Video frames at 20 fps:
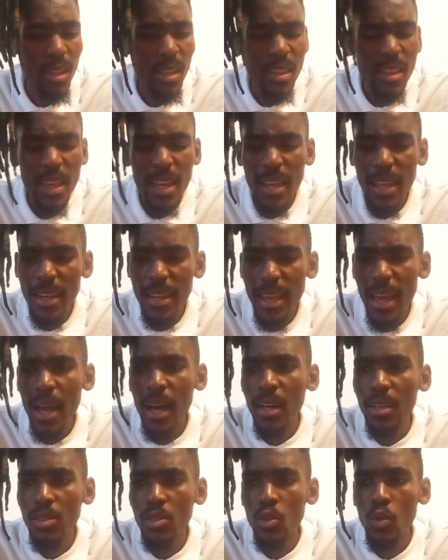Then
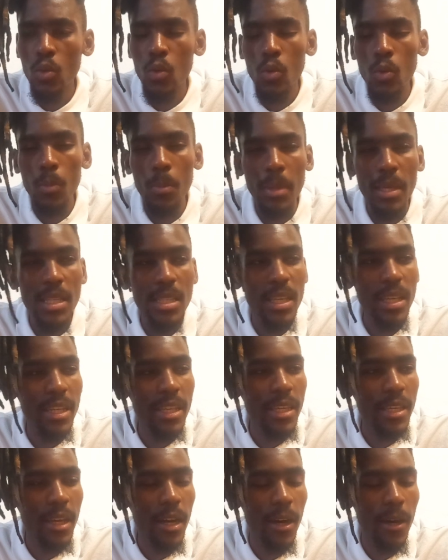yeah, so
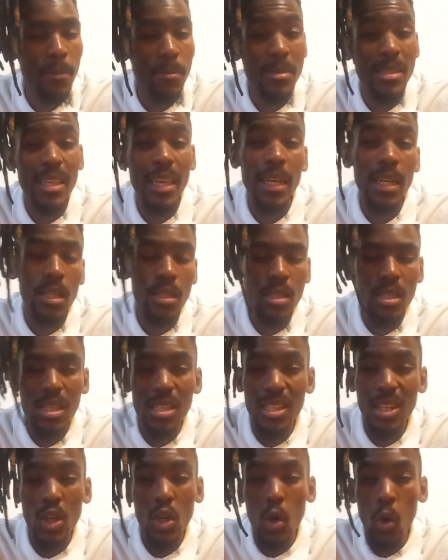basically,
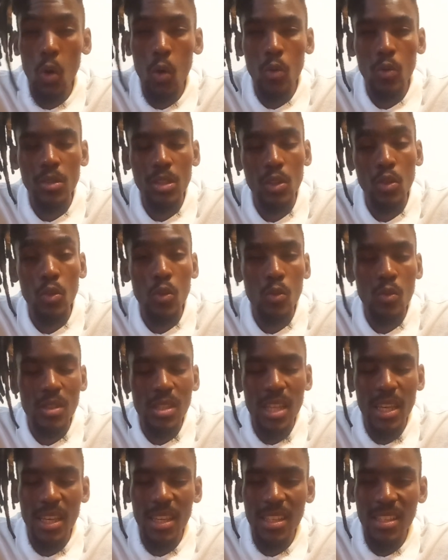skeletons and ghosts and all those
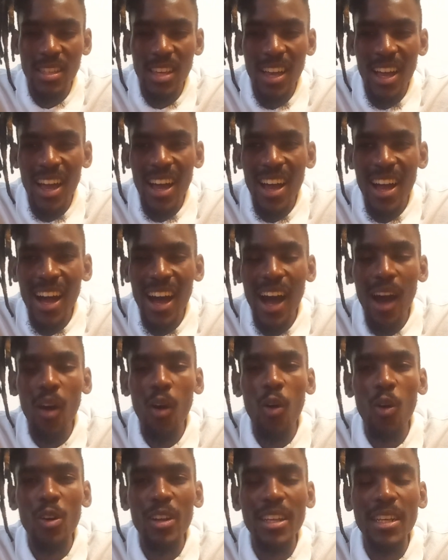things are
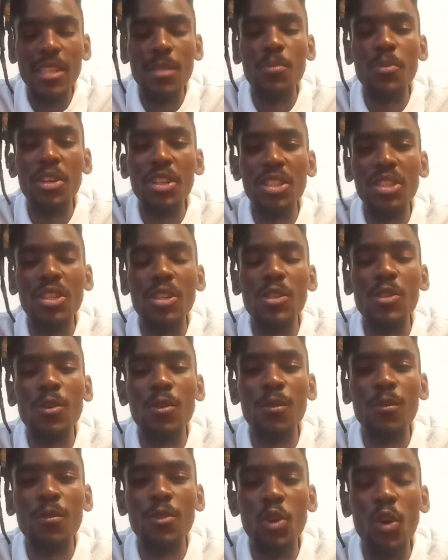all expressions
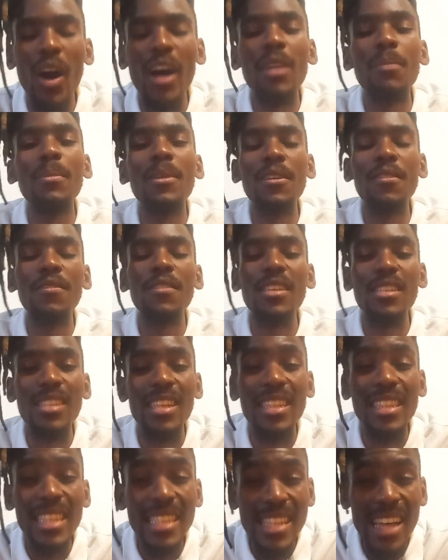of your
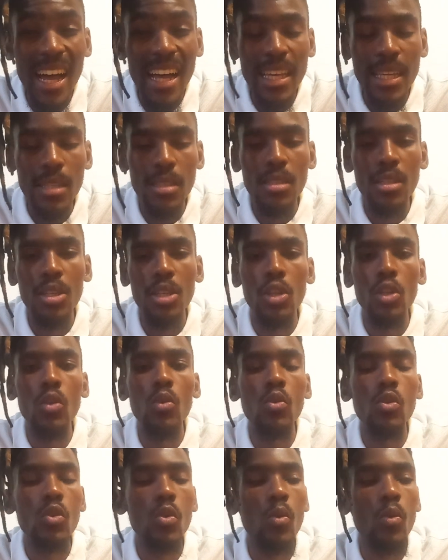unmanifested desires.
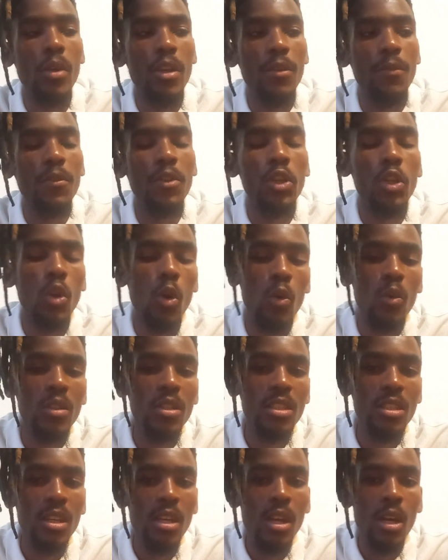So if you
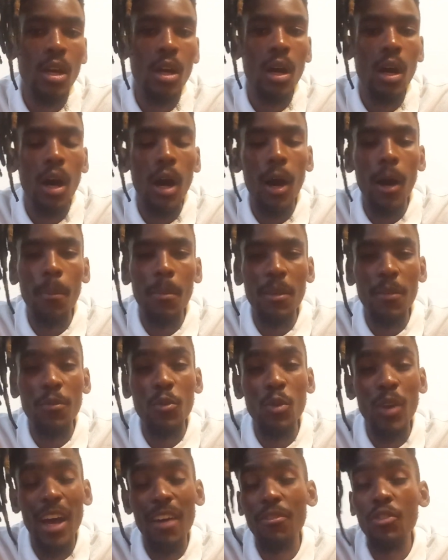don't, if
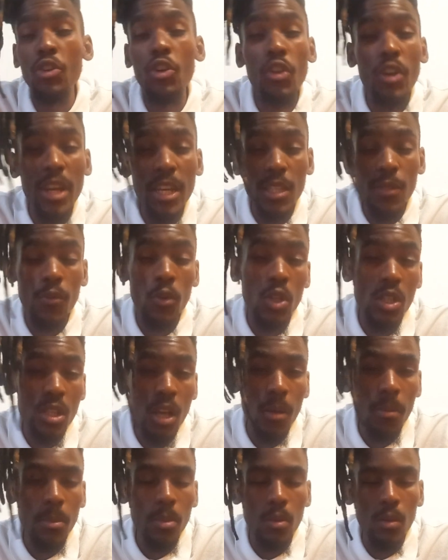you have regrets, for
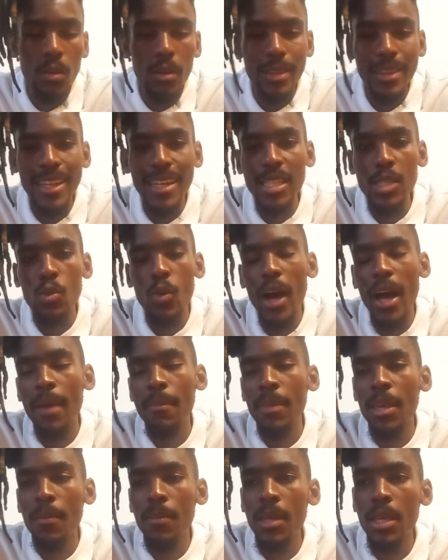example, that's why
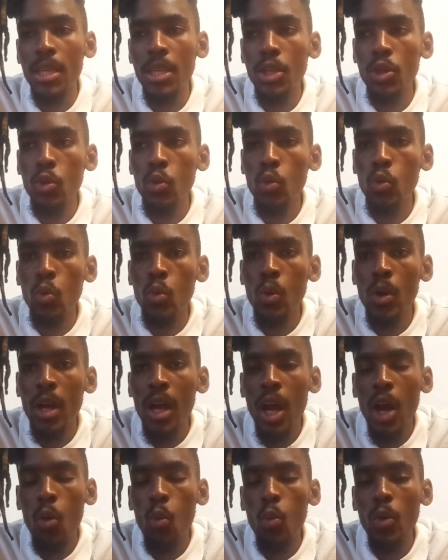maybe you
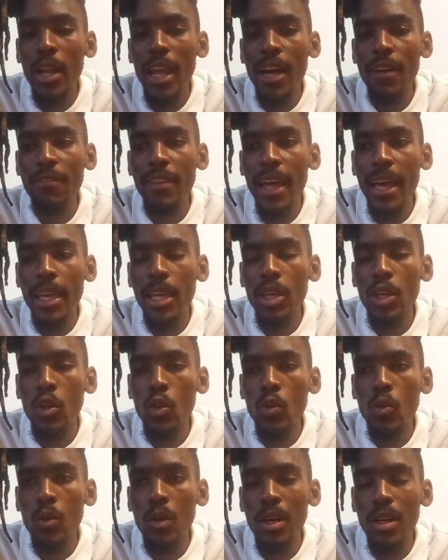will have, like,
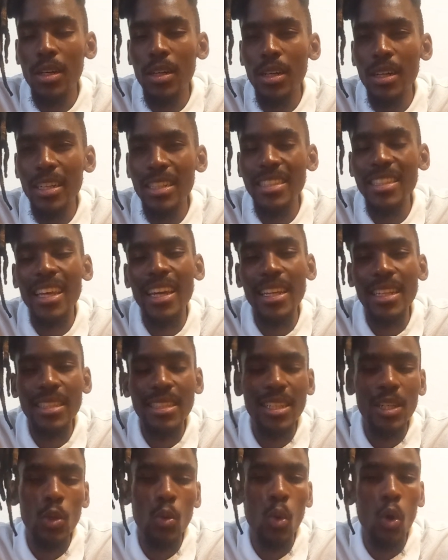a
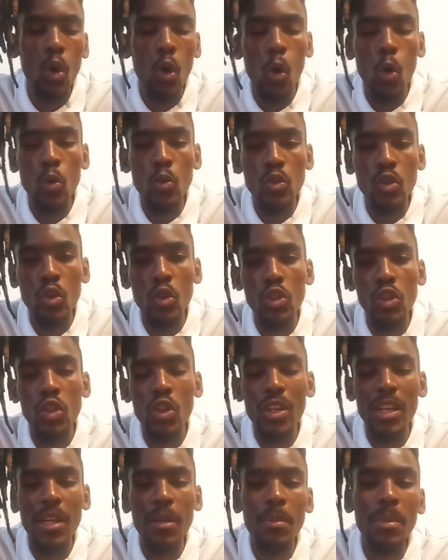skeleton or a ghost, because you're
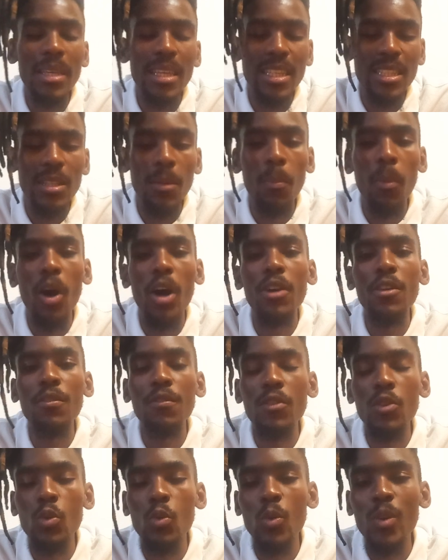not at peace. A part
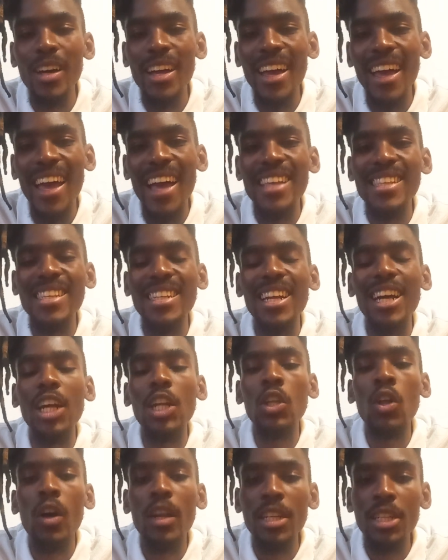of you hasn't
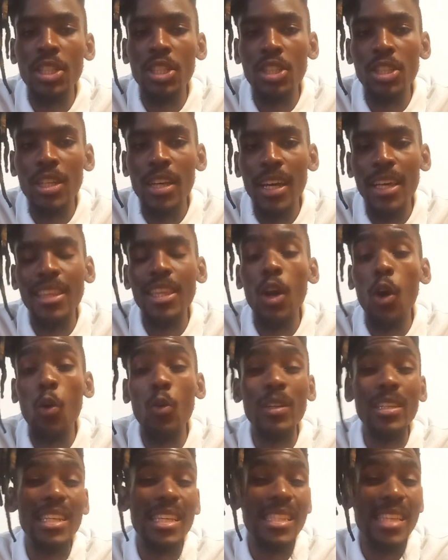acknowledged their
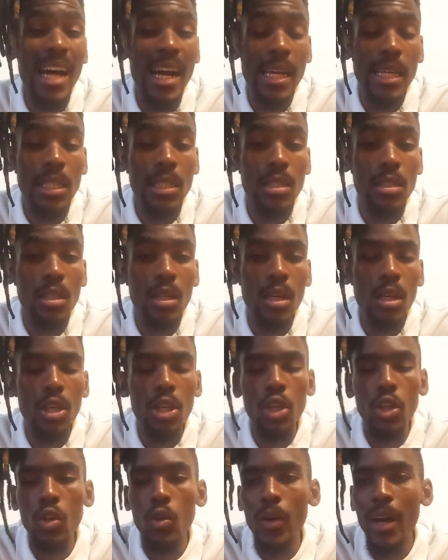own desires,
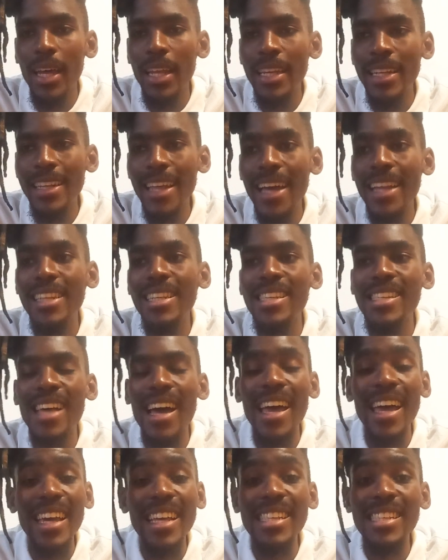and that
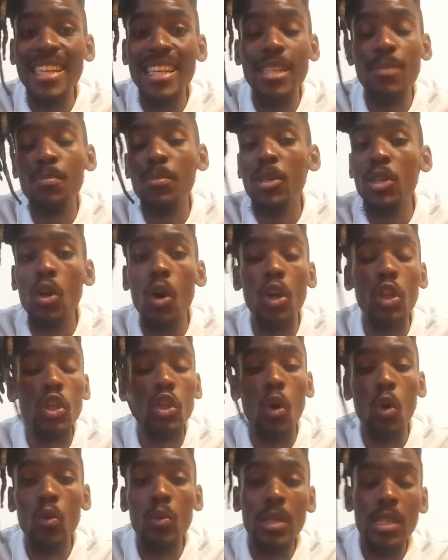desire exists beyond
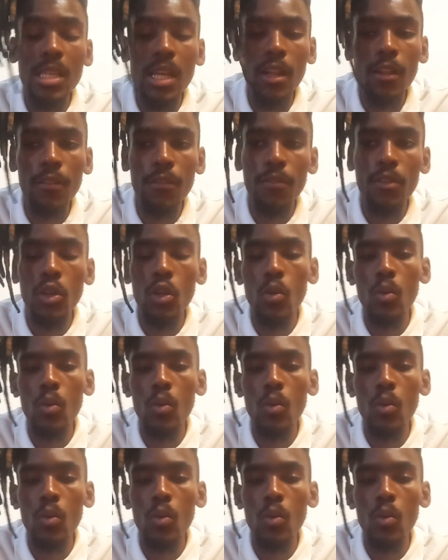your own self.